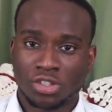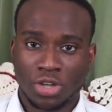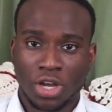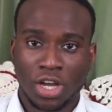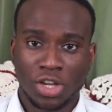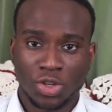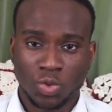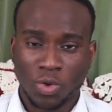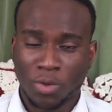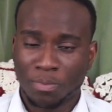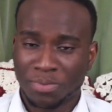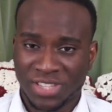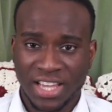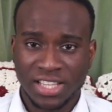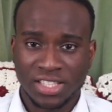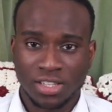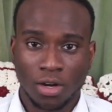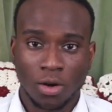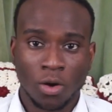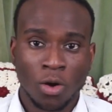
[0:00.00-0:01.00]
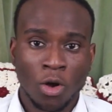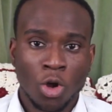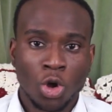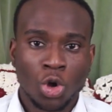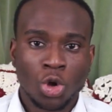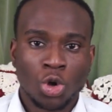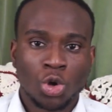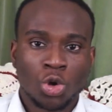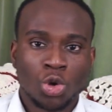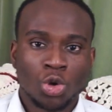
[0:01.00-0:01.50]
a sweet potato,
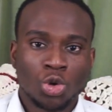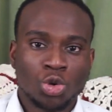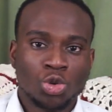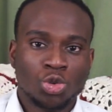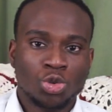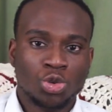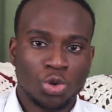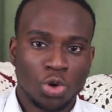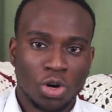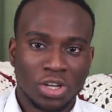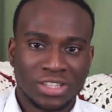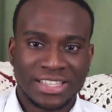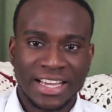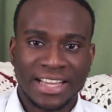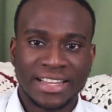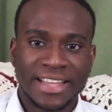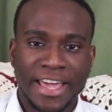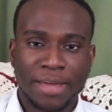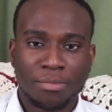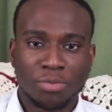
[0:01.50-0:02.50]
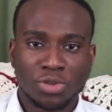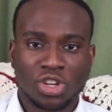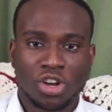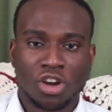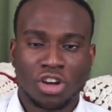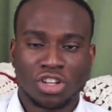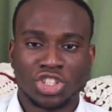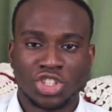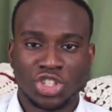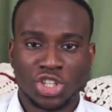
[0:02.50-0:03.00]
you're then able to
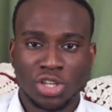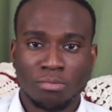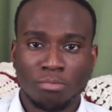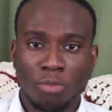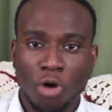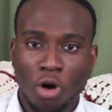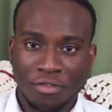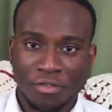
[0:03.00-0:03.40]
consume more